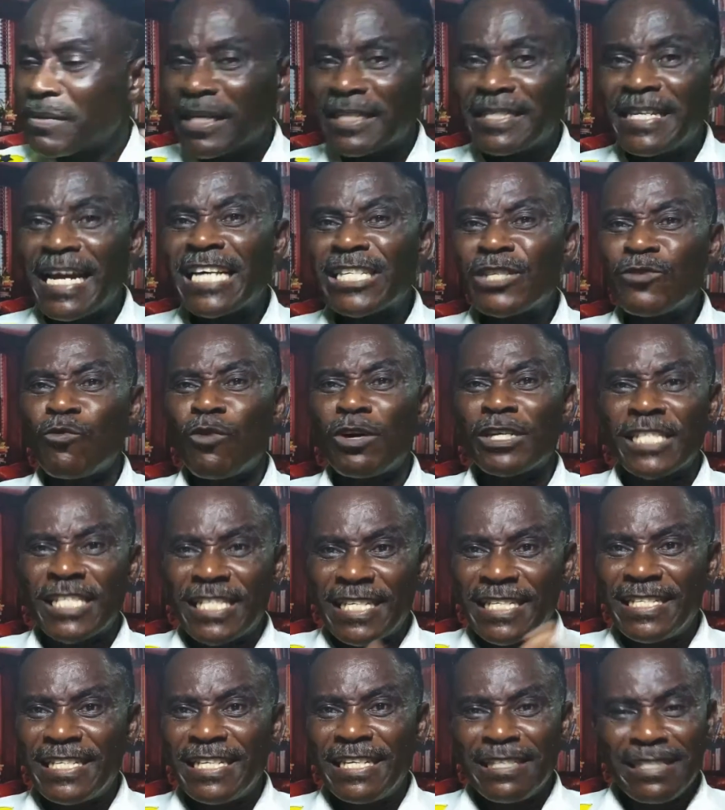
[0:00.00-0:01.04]
does what
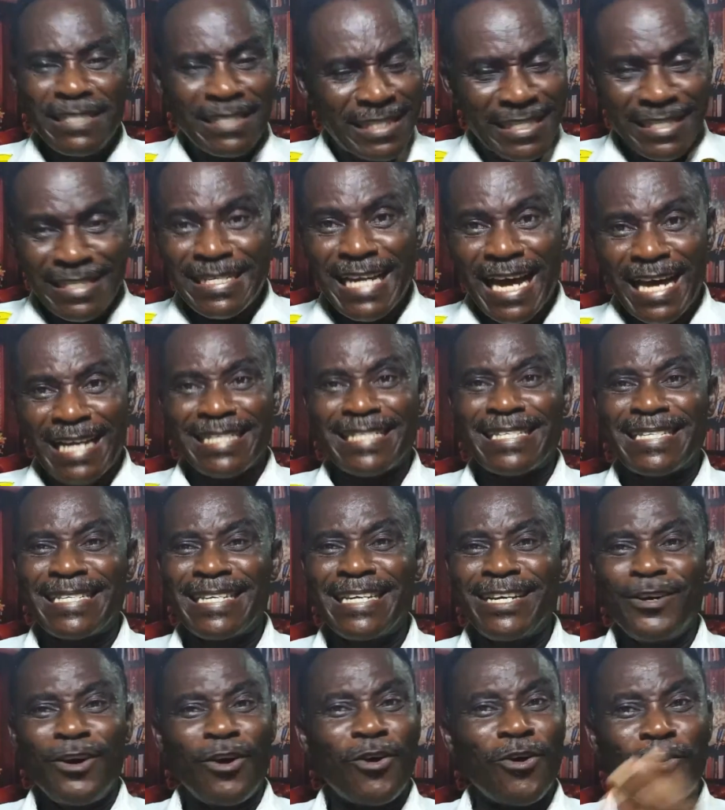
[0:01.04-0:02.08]
she does
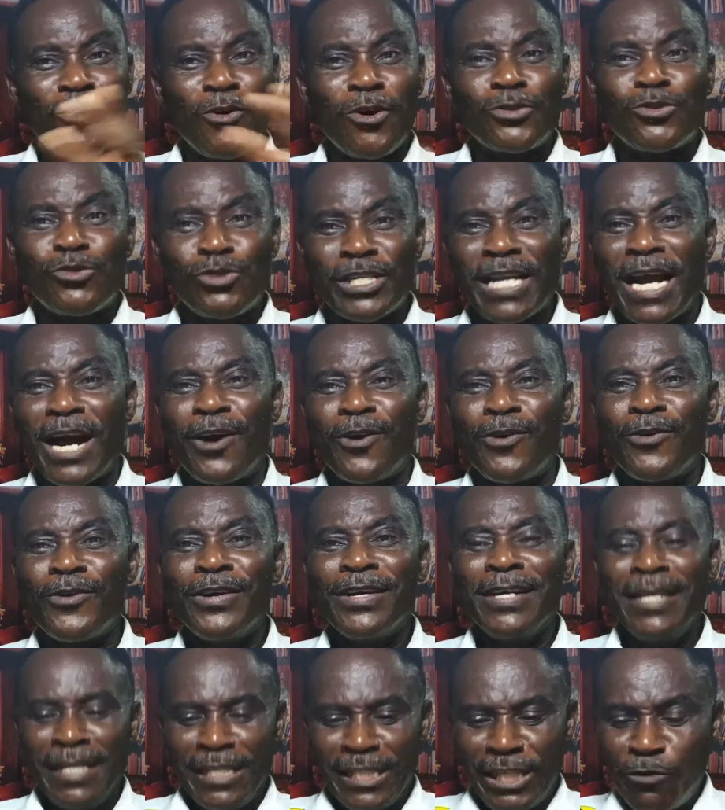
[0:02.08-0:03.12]
or go to
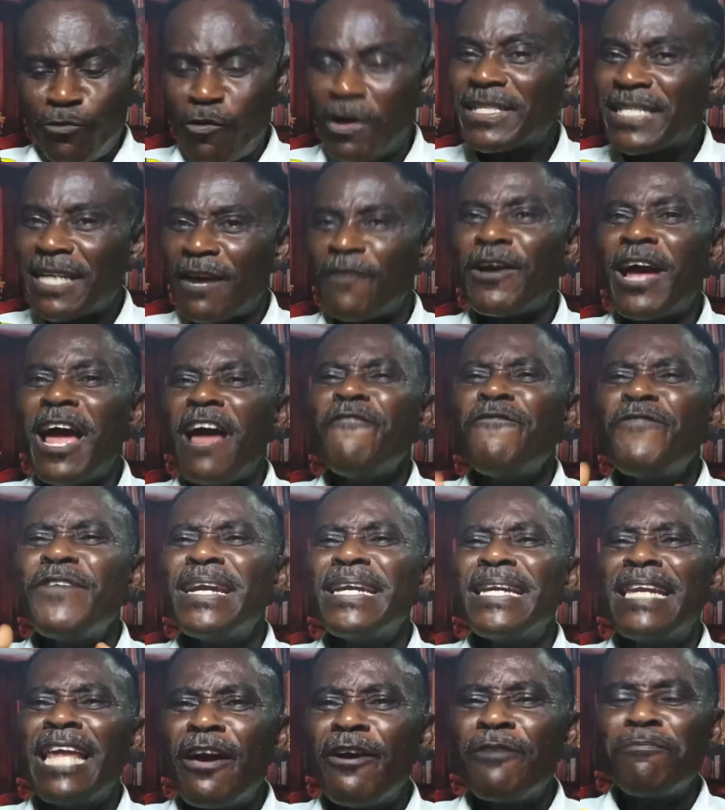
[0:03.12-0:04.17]
town, she wakes up
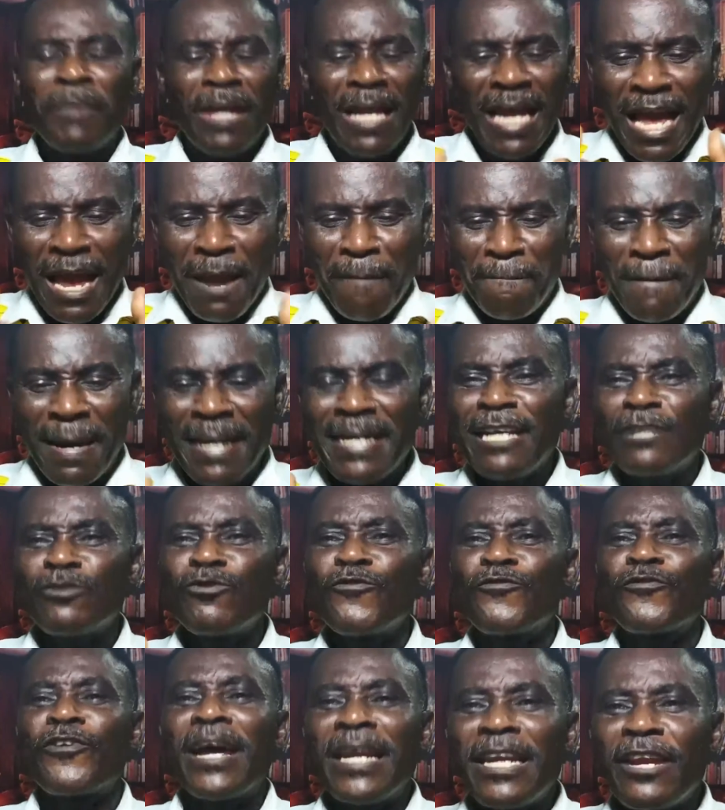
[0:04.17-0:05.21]
every day, Monday to
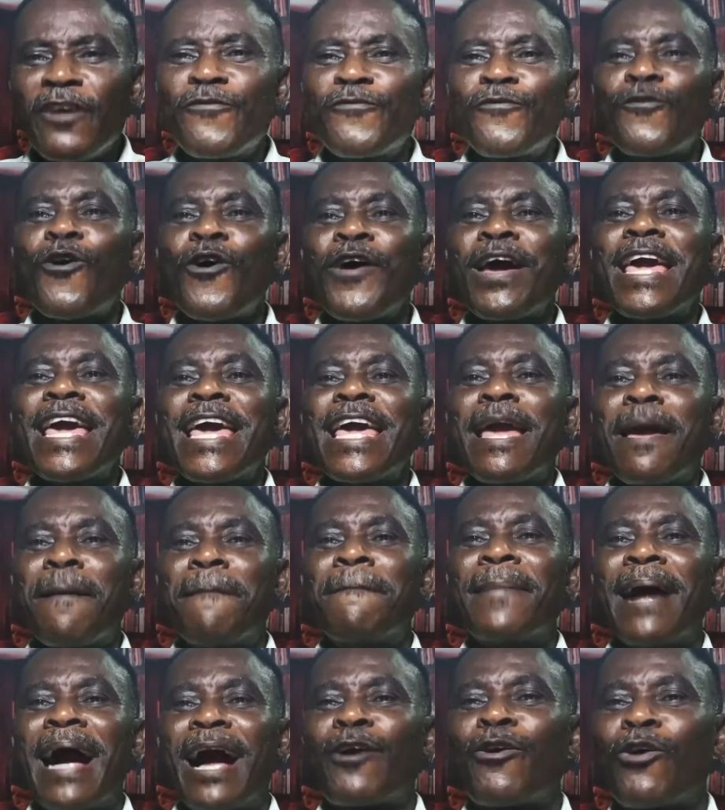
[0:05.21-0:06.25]
Friday, 4
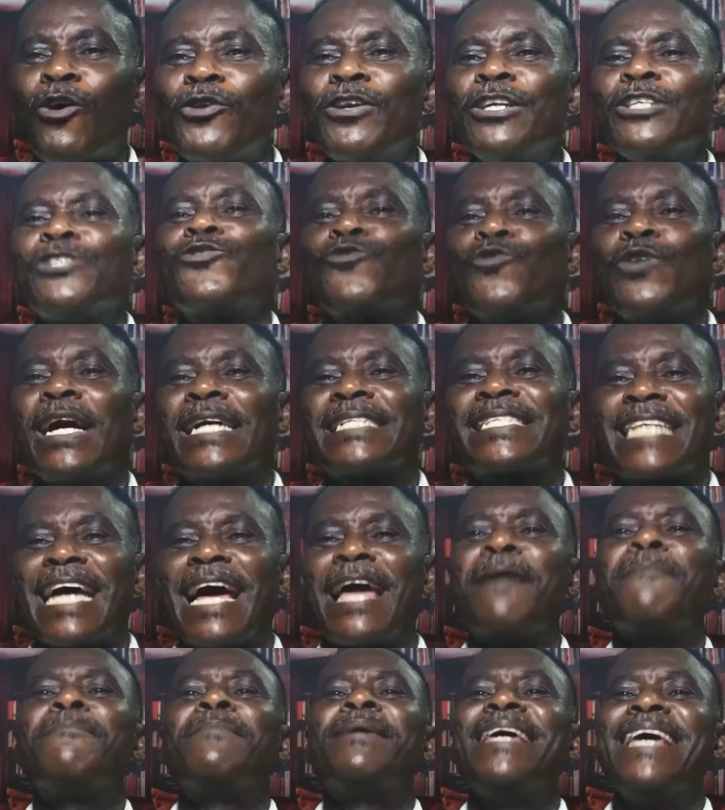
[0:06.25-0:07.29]
a.m. according to her
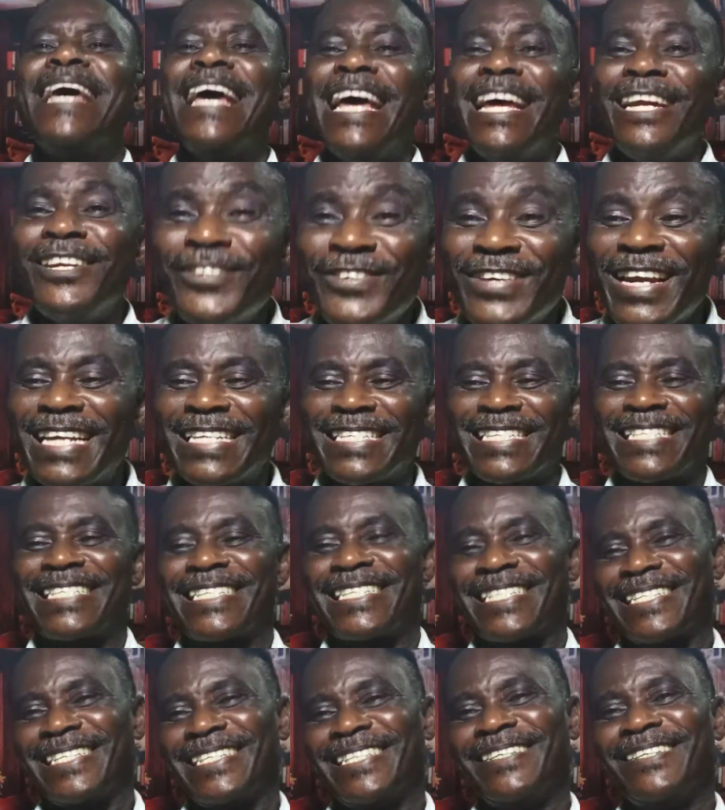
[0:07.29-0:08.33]
time, and
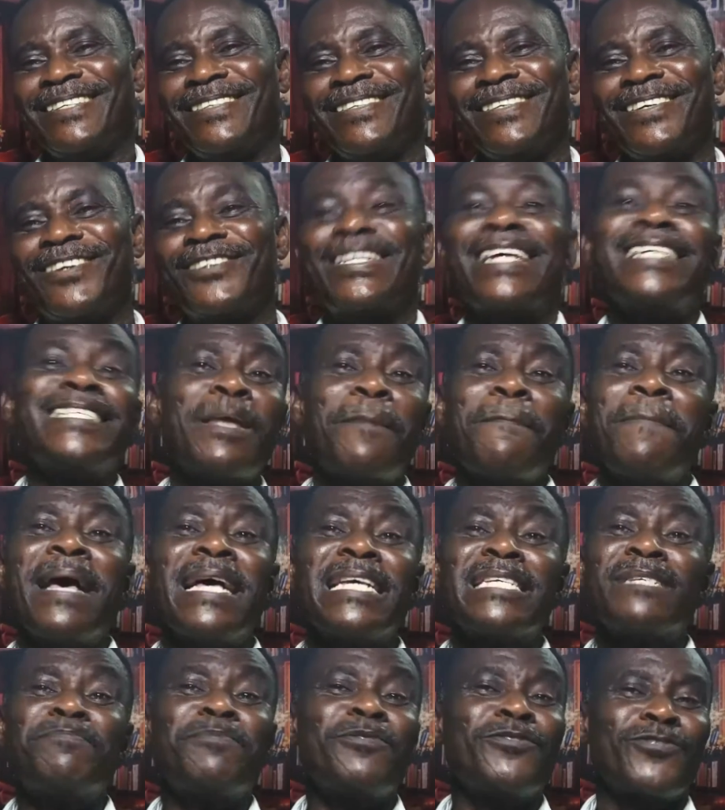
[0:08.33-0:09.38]
trades. Because that's the
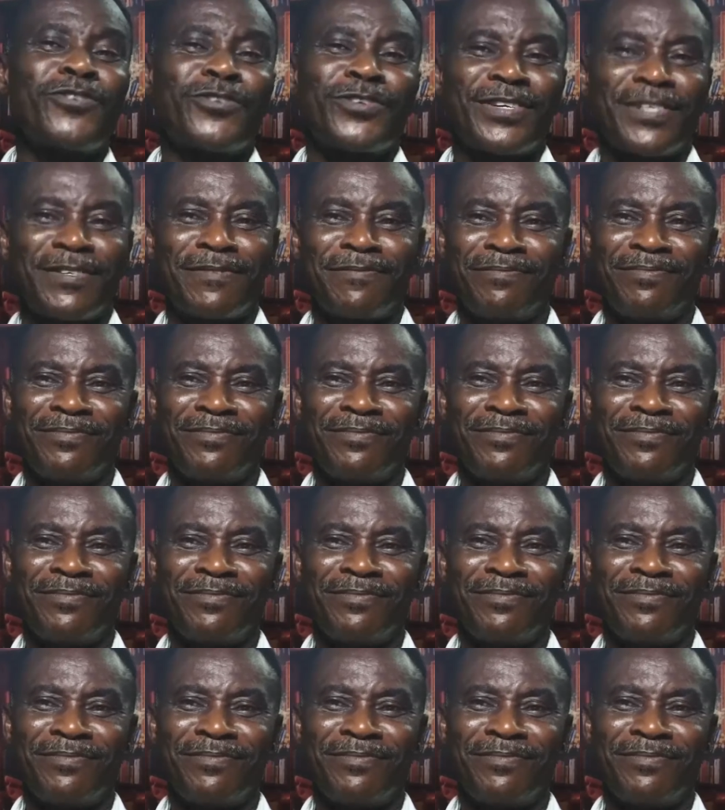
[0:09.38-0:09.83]
best period.